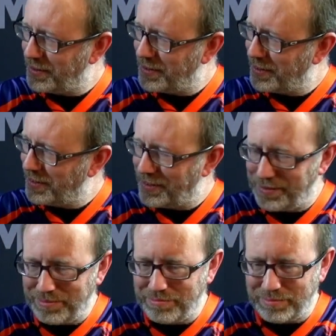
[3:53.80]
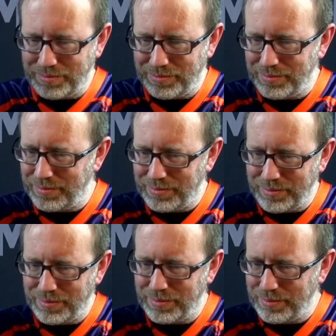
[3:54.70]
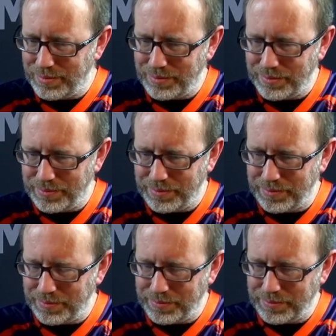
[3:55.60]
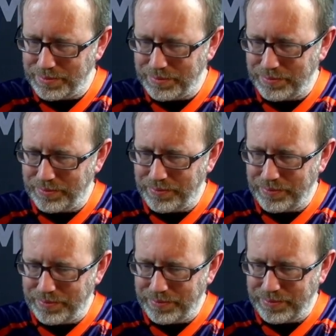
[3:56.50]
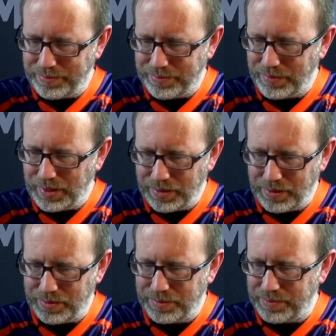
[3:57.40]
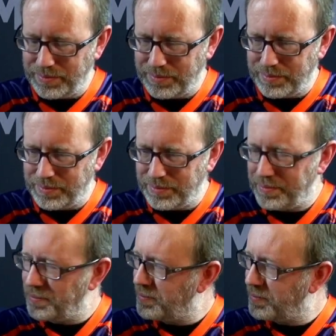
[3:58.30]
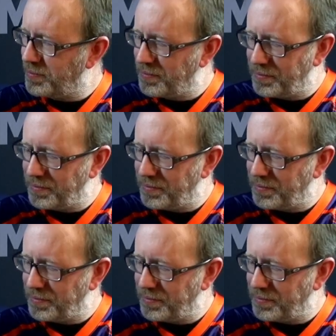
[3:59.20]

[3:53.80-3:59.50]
(not speaking)